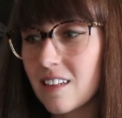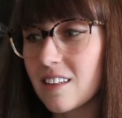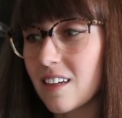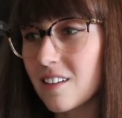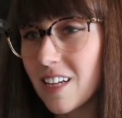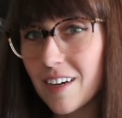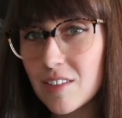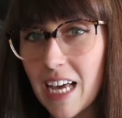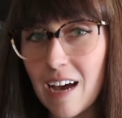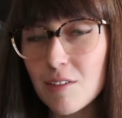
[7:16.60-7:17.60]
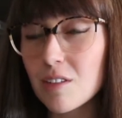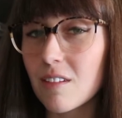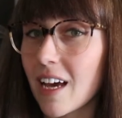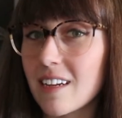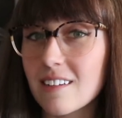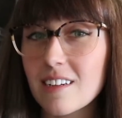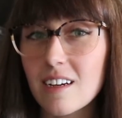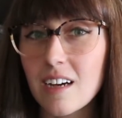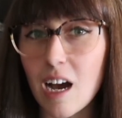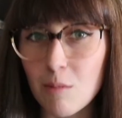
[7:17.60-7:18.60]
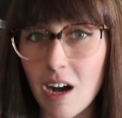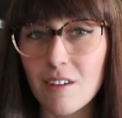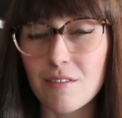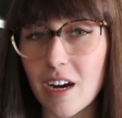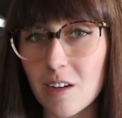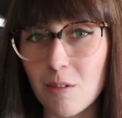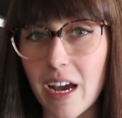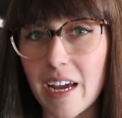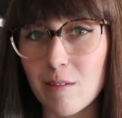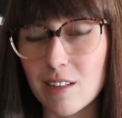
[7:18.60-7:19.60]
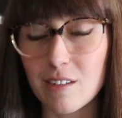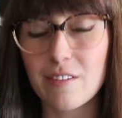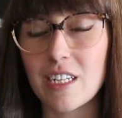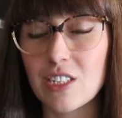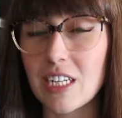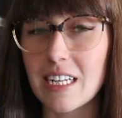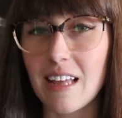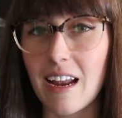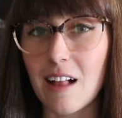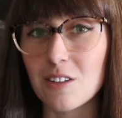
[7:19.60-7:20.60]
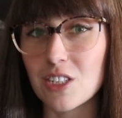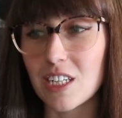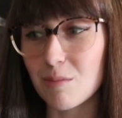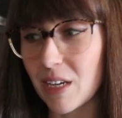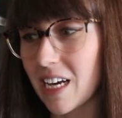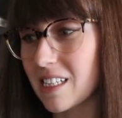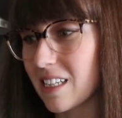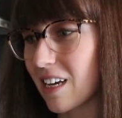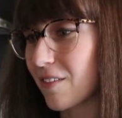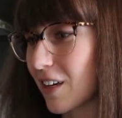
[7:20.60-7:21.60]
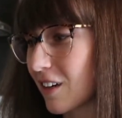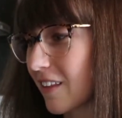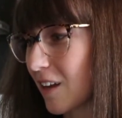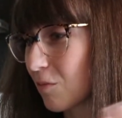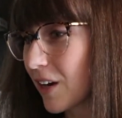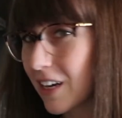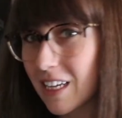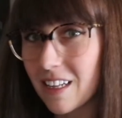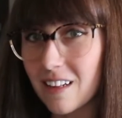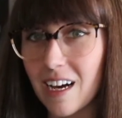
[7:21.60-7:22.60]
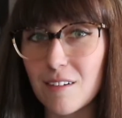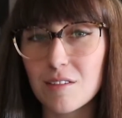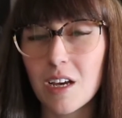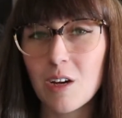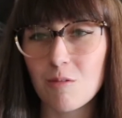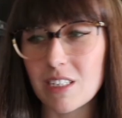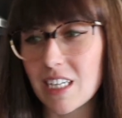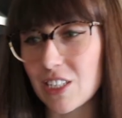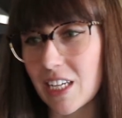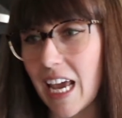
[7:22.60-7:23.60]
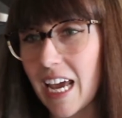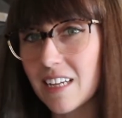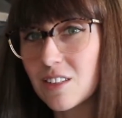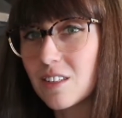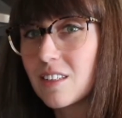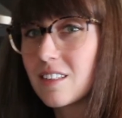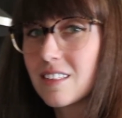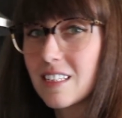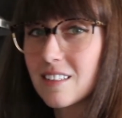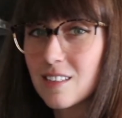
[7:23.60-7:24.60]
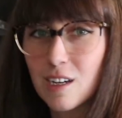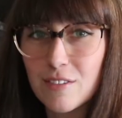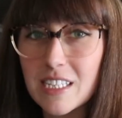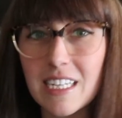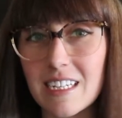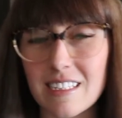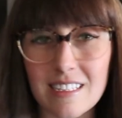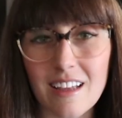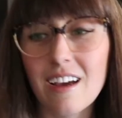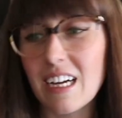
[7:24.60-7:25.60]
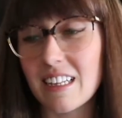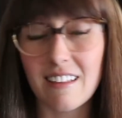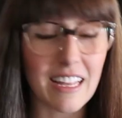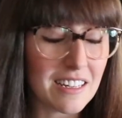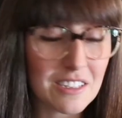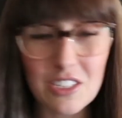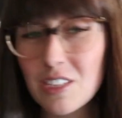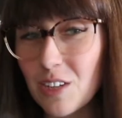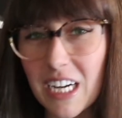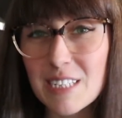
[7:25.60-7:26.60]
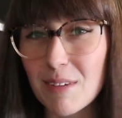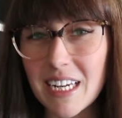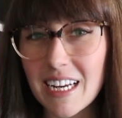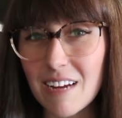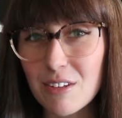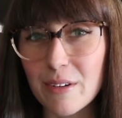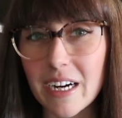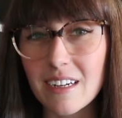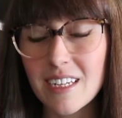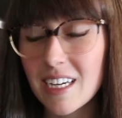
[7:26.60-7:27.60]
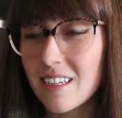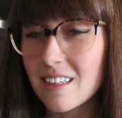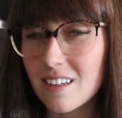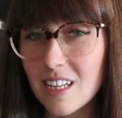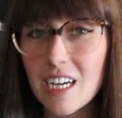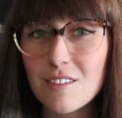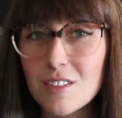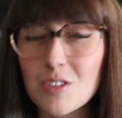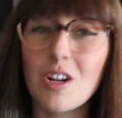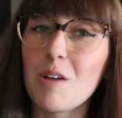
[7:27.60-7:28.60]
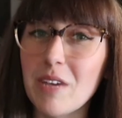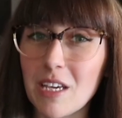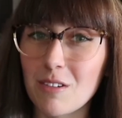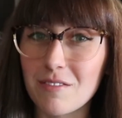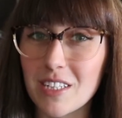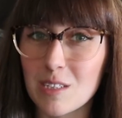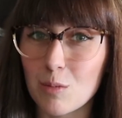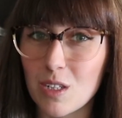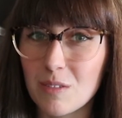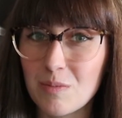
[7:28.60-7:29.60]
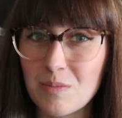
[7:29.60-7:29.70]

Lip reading: the gloves have to then come off right away when they're finished eating that allergen, because if they're then wearing the gloves when touching handles and surfaces, then they're just transmitting it everywhere. Gloves do not make you invincible.